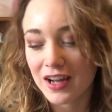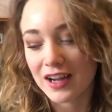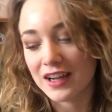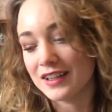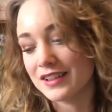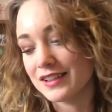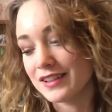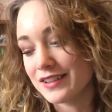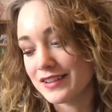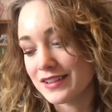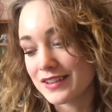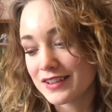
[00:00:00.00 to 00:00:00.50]

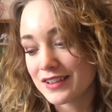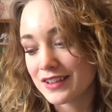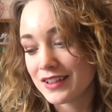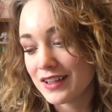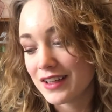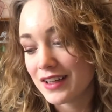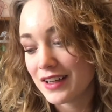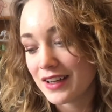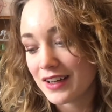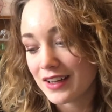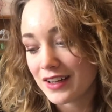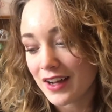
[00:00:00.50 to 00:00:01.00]
and
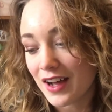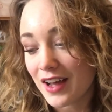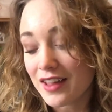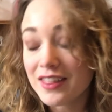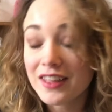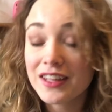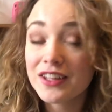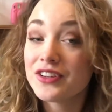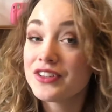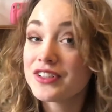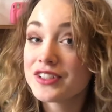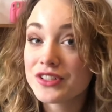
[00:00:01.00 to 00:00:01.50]
I
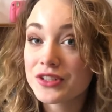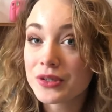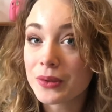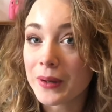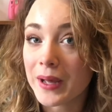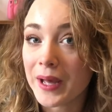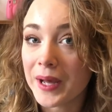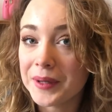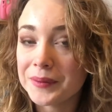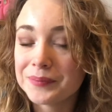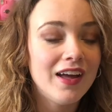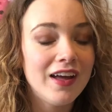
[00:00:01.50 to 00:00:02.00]
think you'd enjoy
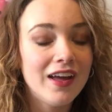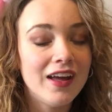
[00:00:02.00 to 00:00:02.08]
it.